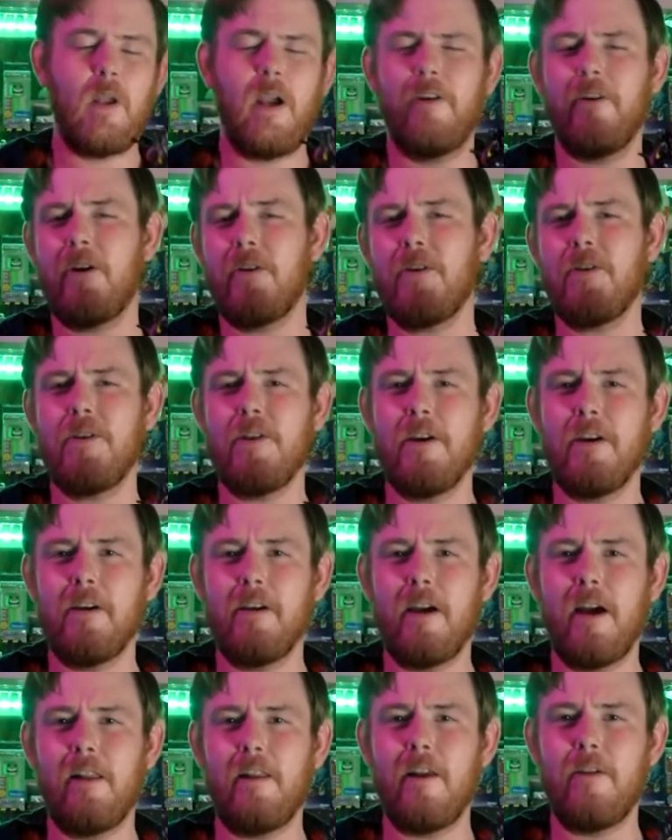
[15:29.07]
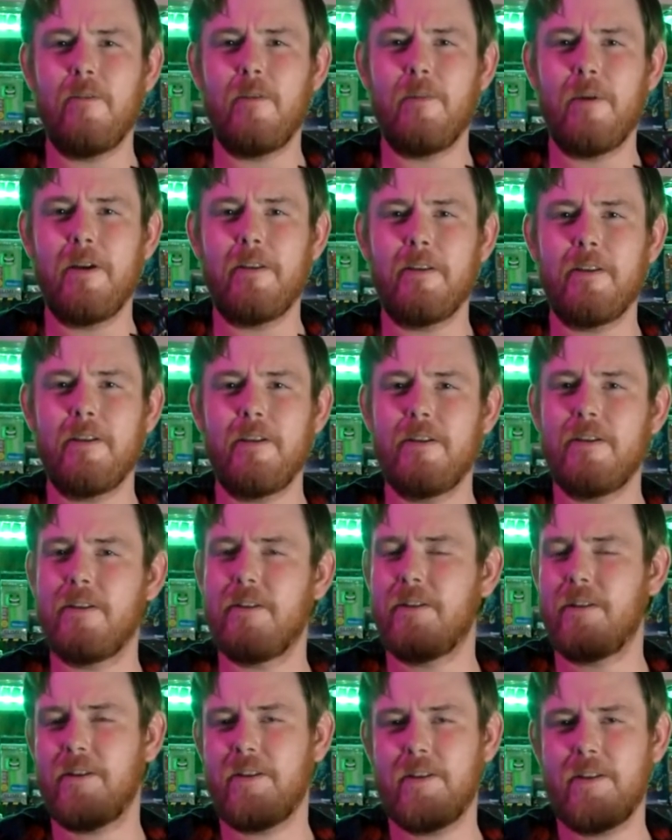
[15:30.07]
Another thing I love about these
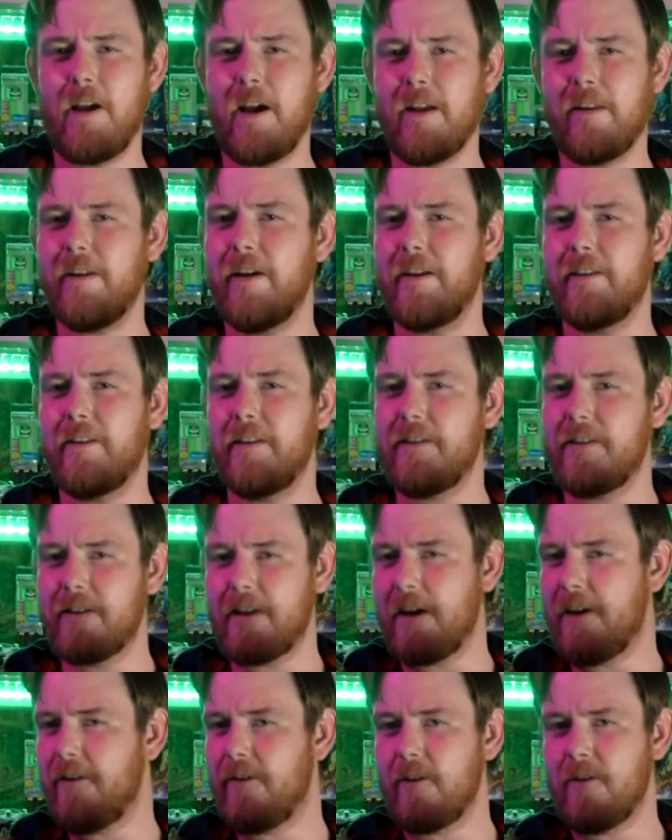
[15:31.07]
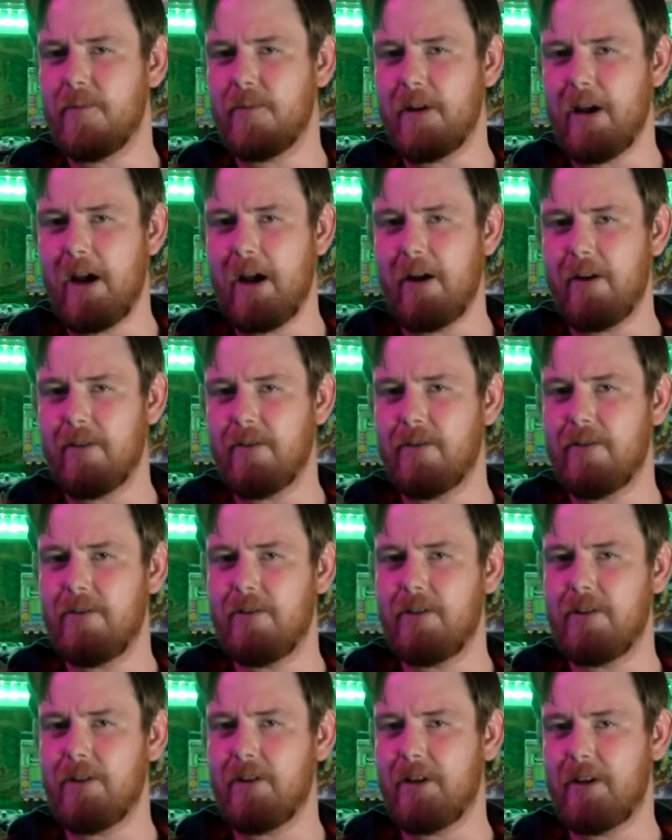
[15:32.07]
is it's not like they scaled them down
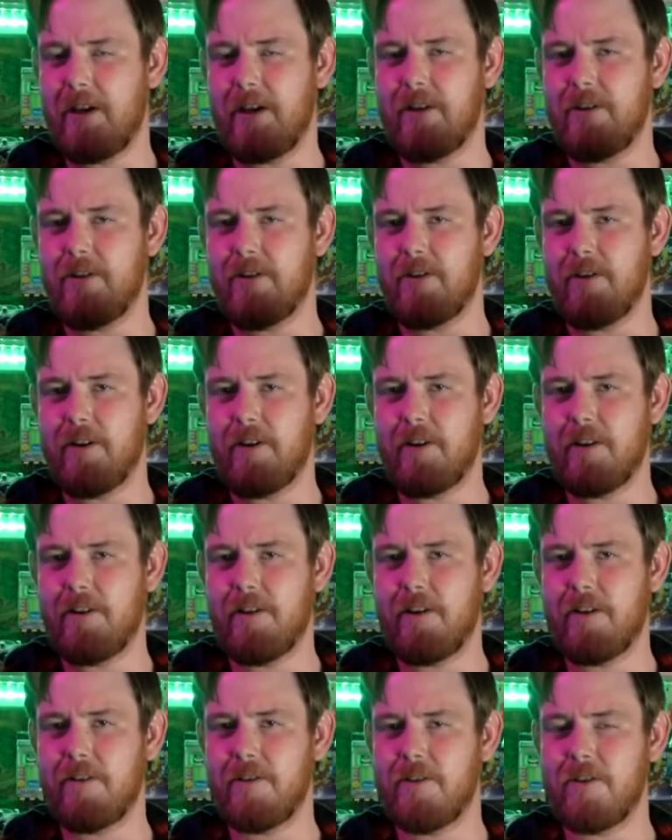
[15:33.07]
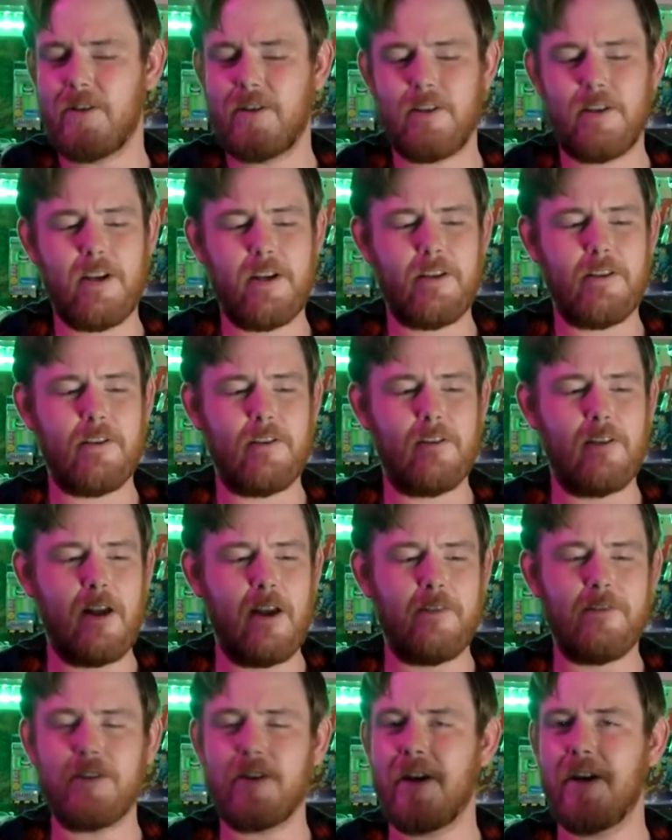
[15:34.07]
to the kids or anything, just like their
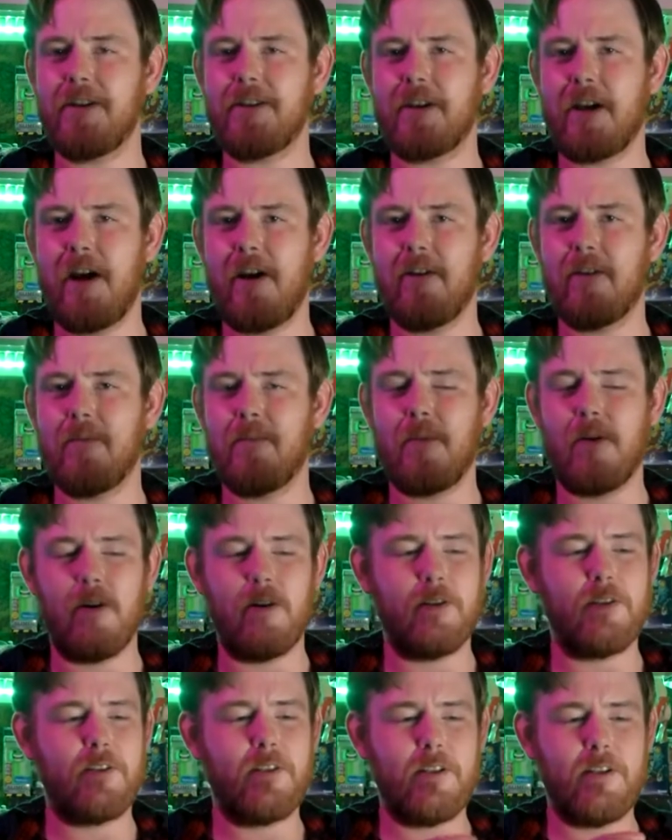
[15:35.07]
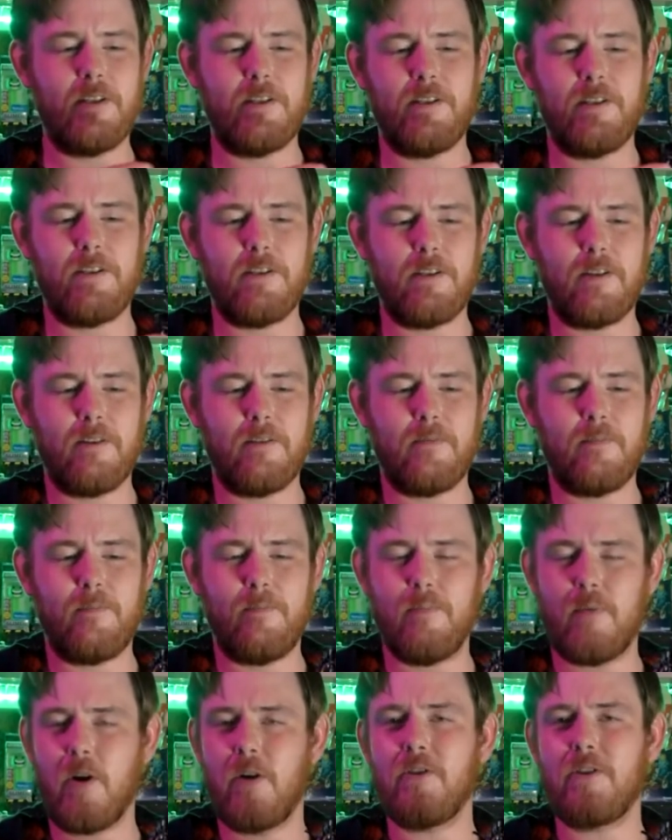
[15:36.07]
life-size counterparts. These
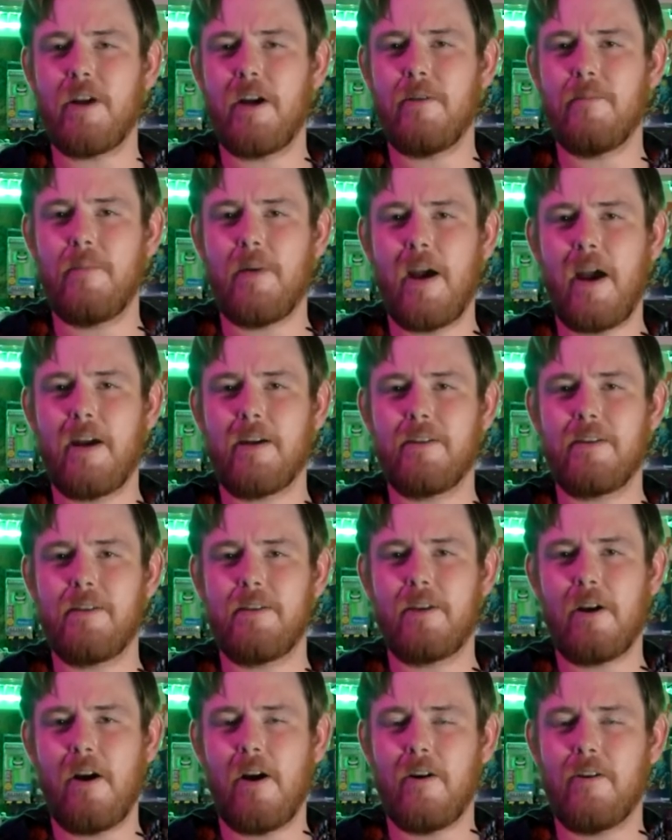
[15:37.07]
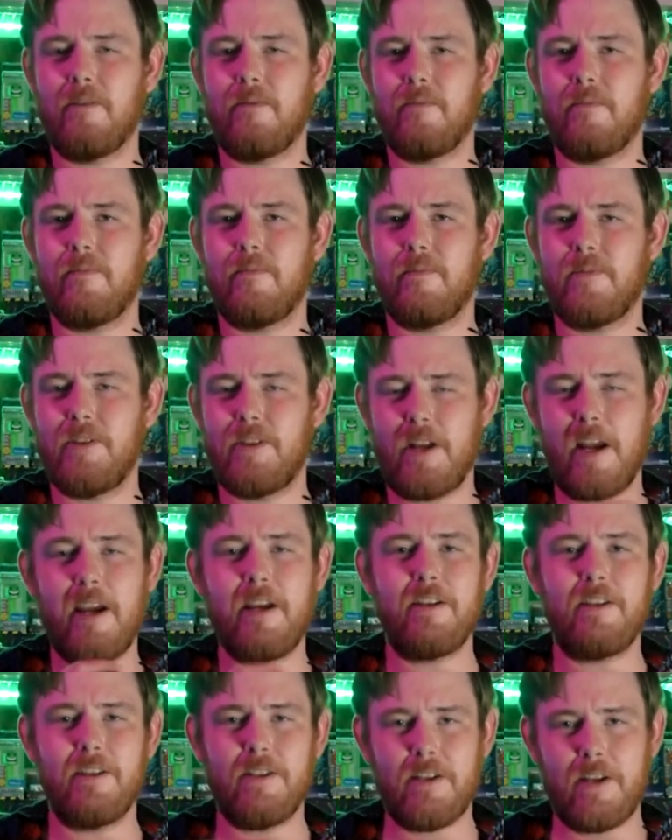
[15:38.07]
Proton packs are
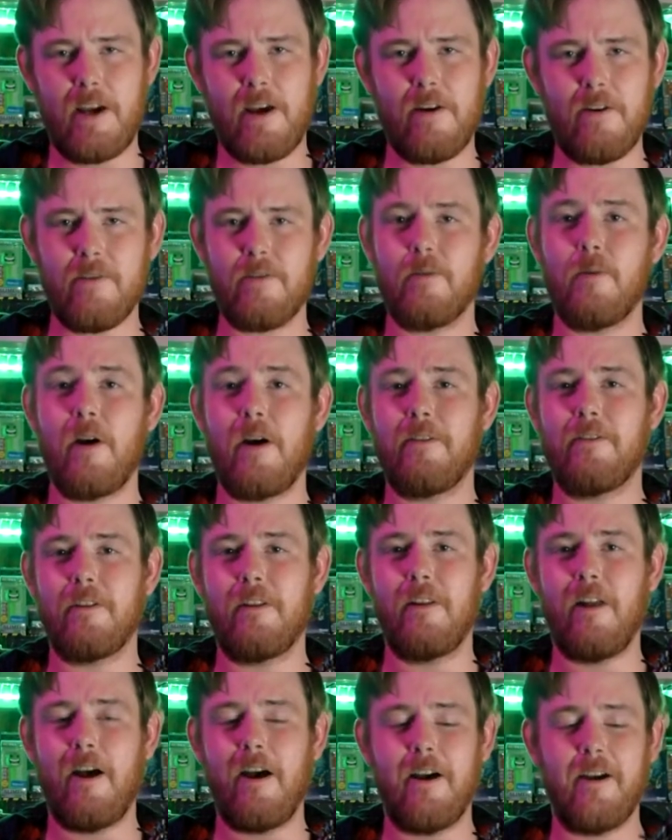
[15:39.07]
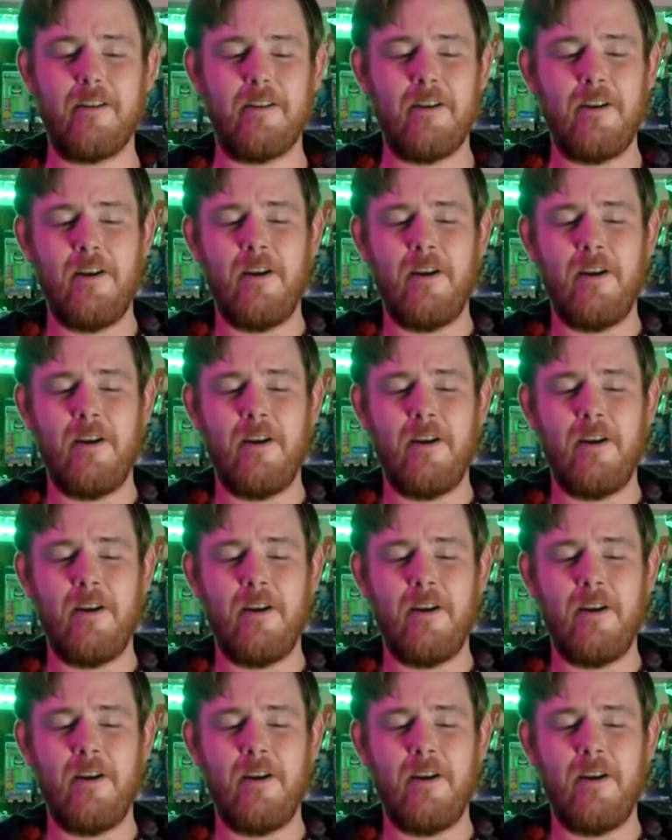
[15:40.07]
stayed to scale throughout the line,